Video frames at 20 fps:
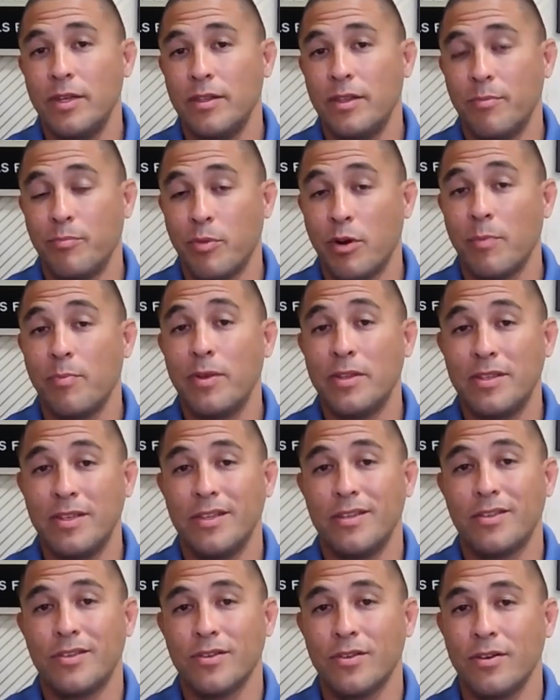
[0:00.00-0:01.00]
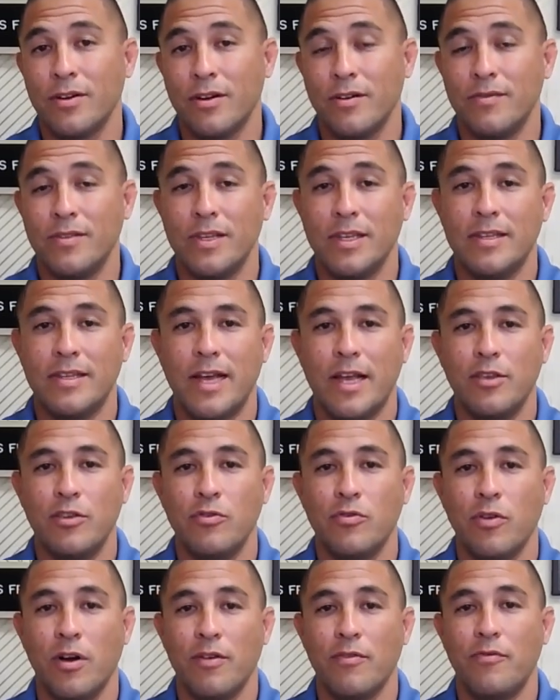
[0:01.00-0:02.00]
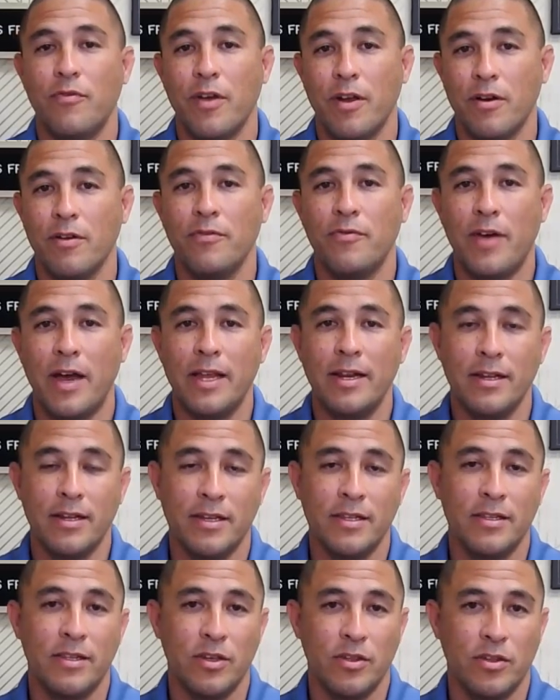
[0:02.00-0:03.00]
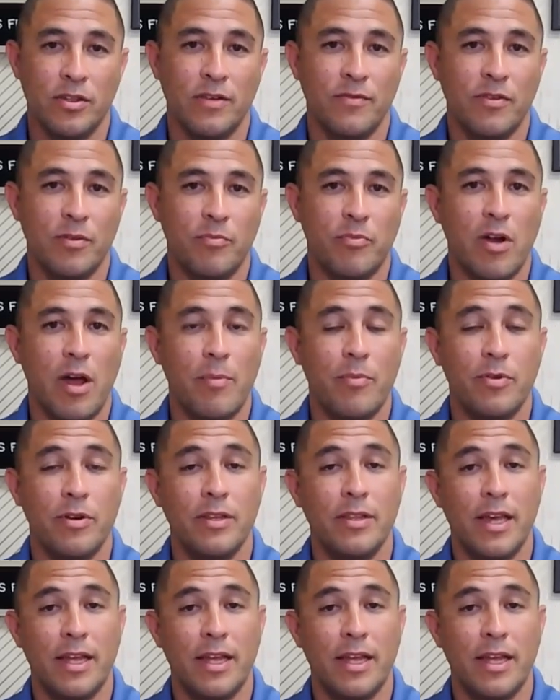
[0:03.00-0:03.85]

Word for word: the purpose it serves is that you are verifying the condition of the property,